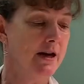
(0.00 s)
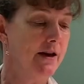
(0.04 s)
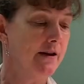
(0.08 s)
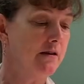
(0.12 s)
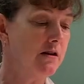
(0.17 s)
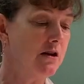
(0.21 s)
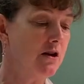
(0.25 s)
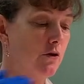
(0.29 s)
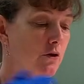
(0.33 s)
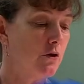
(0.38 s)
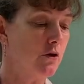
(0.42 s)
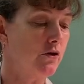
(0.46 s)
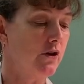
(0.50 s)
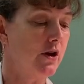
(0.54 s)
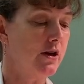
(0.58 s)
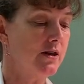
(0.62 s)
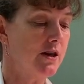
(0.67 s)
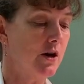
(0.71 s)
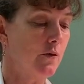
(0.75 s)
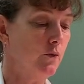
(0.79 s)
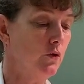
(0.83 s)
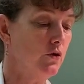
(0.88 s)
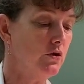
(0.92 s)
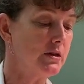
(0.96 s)
The other thing
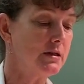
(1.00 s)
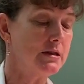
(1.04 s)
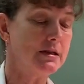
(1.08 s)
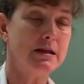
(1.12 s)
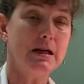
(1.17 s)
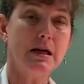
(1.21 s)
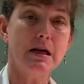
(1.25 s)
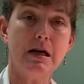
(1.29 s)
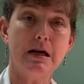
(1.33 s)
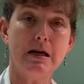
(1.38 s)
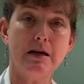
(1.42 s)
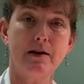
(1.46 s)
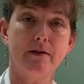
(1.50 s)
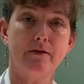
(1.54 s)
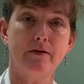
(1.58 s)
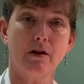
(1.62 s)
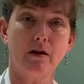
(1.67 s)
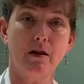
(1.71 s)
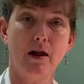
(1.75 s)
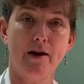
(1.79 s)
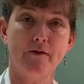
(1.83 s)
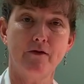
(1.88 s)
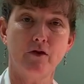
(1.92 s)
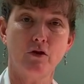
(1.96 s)
that we'll see if the
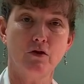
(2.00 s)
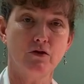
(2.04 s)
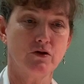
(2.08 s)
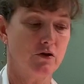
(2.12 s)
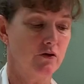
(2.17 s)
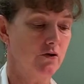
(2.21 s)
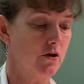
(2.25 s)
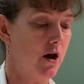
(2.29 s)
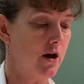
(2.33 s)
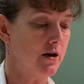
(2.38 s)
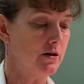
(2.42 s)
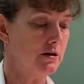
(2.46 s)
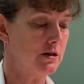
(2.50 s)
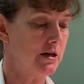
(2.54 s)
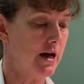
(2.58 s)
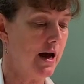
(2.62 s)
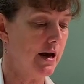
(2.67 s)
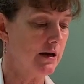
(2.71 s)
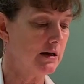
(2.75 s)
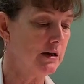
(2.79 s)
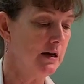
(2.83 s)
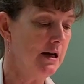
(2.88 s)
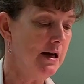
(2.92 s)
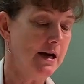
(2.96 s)
clavicles are not
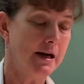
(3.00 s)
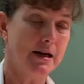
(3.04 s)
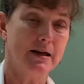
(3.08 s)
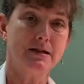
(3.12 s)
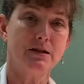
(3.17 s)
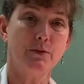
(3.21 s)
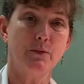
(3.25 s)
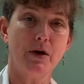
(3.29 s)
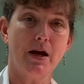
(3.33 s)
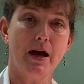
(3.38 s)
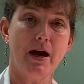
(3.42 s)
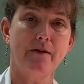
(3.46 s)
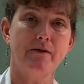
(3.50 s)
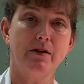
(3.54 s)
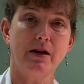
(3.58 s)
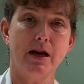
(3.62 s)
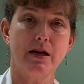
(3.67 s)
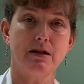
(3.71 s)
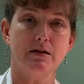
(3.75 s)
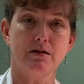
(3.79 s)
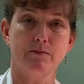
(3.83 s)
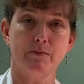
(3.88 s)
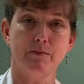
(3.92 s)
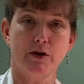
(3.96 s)
intact is that we have an
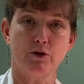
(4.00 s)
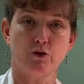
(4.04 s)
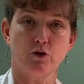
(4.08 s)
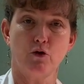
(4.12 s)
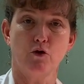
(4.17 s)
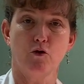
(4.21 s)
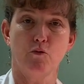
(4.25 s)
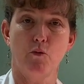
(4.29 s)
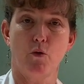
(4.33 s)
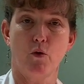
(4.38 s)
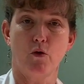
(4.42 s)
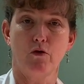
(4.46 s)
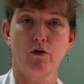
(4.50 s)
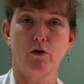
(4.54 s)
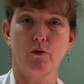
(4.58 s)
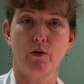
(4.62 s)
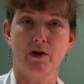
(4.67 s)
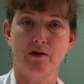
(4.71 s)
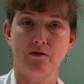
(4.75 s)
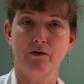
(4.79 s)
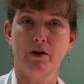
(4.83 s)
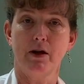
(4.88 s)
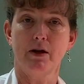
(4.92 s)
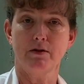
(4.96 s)
asymmetrical Moro
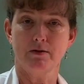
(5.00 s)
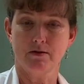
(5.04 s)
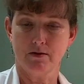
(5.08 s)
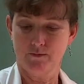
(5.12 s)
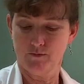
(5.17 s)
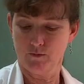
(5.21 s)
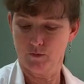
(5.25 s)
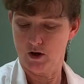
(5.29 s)
reflex.